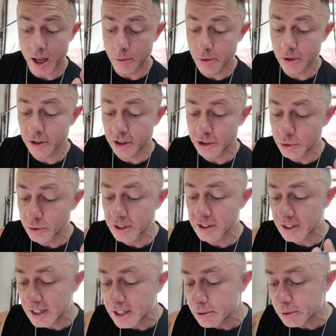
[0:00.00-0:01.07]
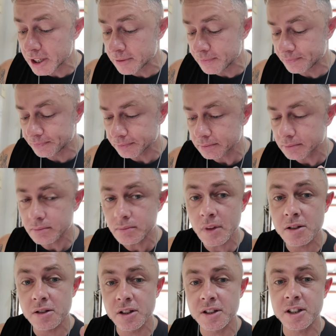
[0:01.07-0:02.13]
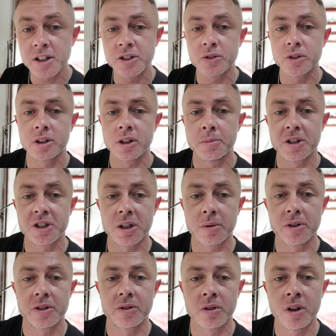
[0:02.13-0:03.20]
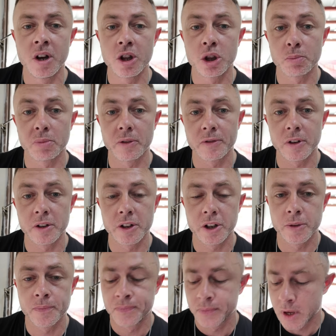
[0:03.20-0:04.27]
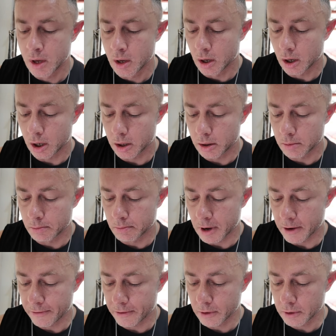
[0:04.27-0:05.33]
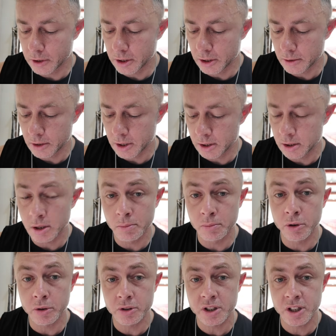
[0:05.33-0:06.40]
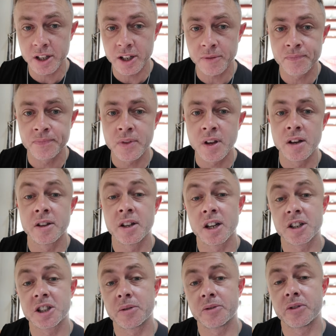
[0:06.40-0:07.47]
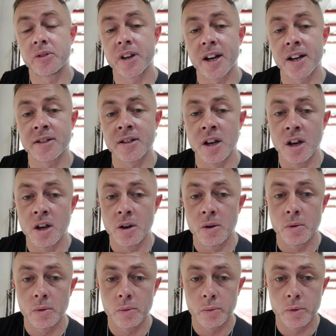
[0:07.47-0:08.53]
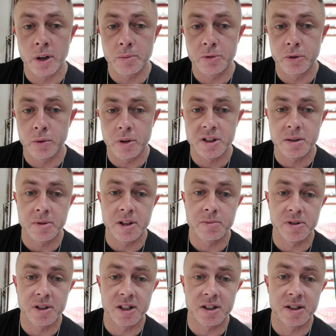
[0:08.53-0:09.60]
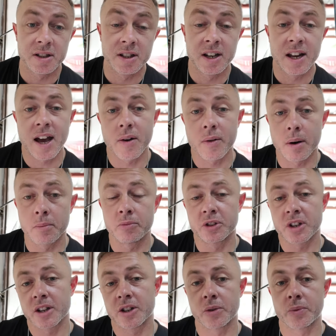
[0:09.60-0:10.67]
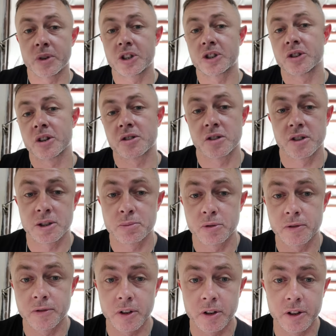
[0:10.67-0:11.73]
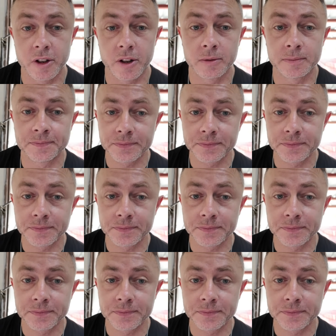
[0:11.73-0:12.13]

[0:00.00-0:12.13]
we're going to do this anyway. So let's get into it. Let me share with you the portfolio on my phone here in the brokerage account. Then I'll share with you guys what I'm doing with some of these positions and how I'm trying to restructure this portfolio.